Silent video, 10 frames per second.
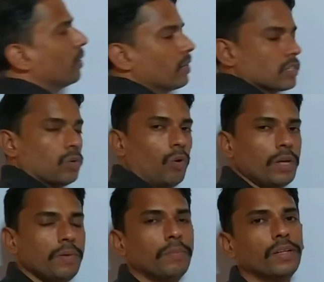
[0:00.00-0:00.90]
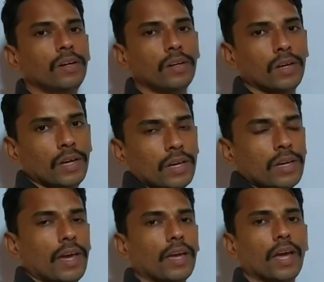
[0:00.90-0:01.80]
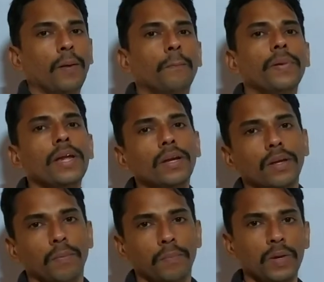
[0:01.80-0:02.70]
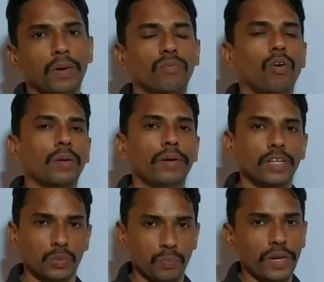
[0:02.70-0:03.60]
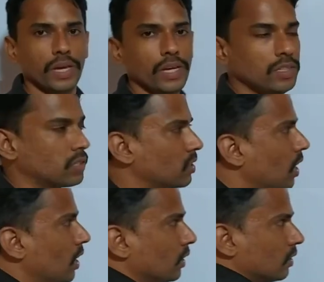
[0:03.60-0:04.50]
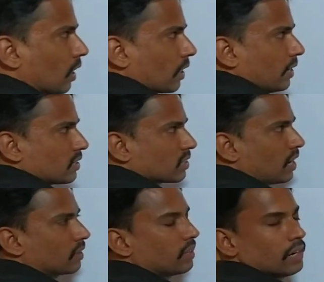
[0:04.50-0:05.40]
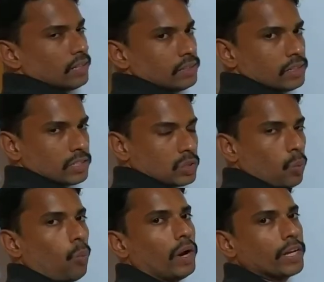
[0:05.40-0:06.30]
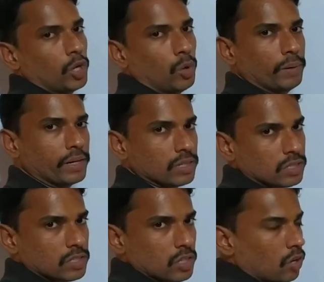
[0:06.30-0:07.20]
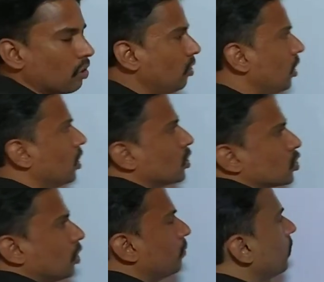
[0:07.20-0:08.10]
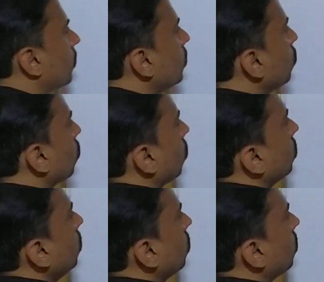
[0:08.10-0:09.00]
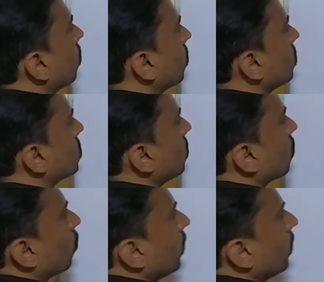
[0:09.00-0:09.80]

meters now what do you mean by that a can beat b by 40 meters means the race track the length is 1 kilometers is it or not so let me try to draw the race track